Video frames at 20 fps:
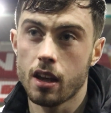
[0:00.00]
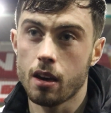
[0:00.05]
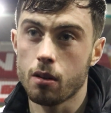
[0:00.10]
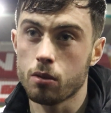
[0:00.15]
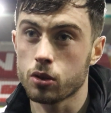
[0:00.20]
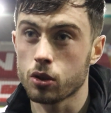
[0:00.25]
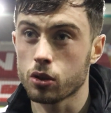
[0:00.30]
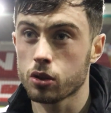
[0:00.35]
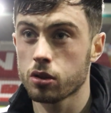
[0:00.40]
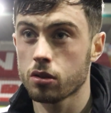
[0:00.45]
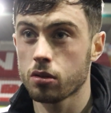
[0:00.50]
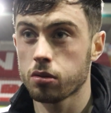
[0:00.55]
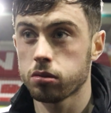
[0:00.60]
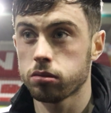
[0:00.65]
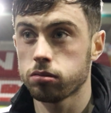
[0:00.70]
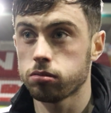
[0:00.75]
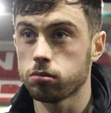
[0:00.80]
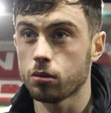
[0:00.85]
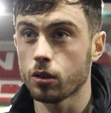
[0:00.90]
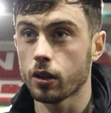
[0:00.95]
it was just
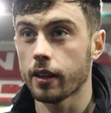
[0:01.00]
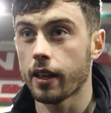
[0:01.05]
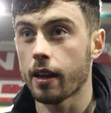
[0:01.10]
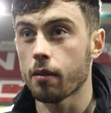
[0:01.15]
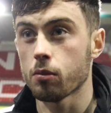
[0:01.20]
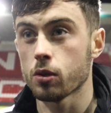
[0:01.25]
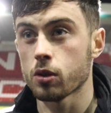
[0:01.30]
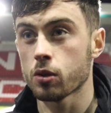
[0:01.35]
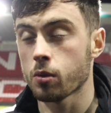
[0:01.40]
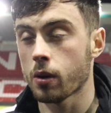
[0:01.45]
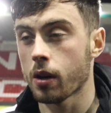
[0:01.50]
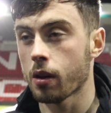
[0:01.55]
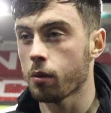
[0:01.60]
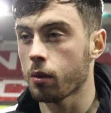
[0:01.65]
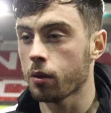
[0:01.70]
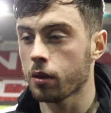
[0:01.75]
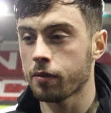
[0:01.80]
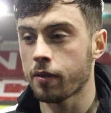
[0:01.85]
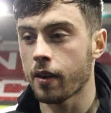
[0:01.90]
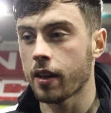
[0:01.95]
one of them ones where
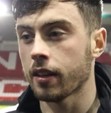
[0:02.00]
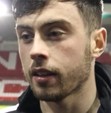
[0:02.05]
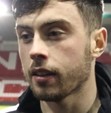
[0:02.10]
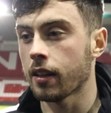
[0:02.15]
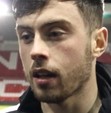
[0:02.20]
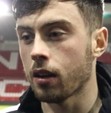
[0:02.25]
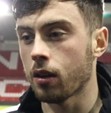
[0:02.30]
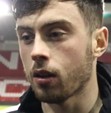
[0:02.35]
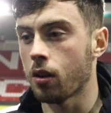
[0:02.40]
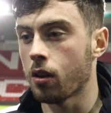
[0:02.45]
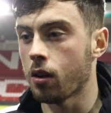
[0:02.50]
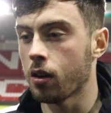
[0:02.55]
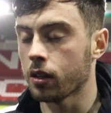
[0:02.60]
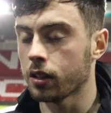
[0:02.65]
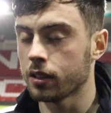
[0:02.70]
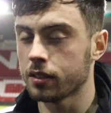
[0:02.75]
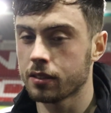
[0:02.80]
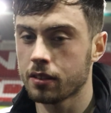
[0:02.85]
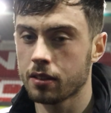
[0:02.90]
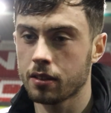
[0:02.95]
we were defending that
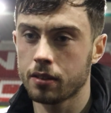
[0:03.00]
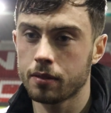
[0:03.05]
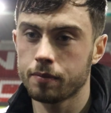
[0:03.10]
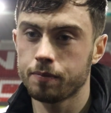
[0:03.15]
long, and